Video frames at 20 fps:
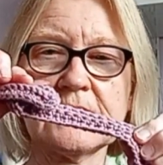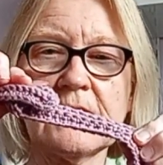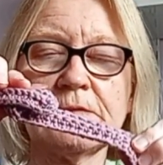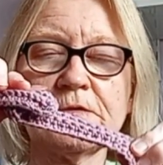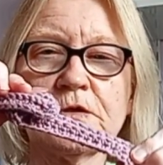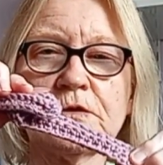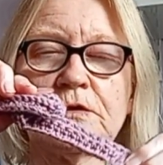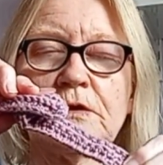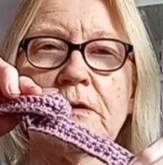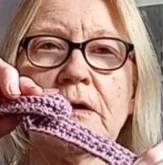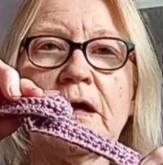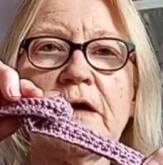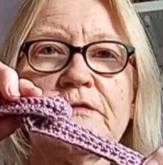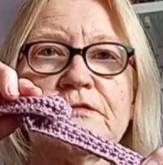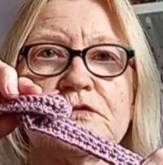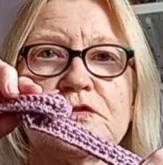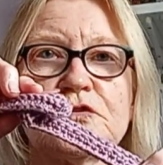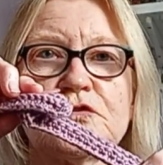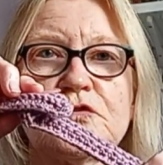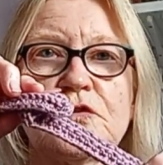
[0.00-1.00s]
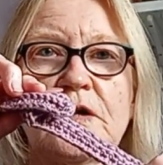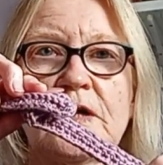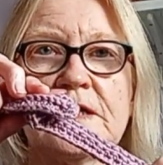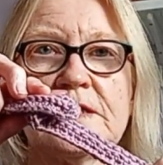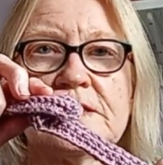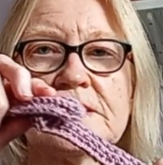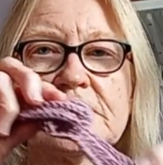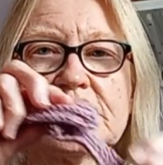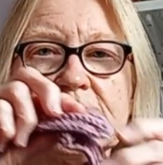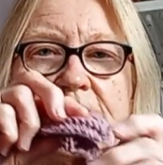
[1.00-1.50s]
I don't know, I'll have to try
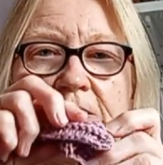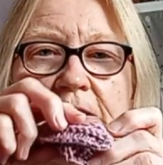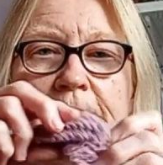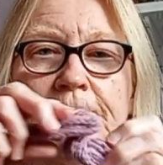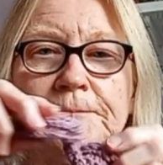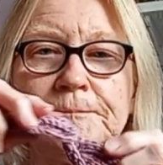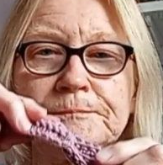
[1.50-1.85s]
and see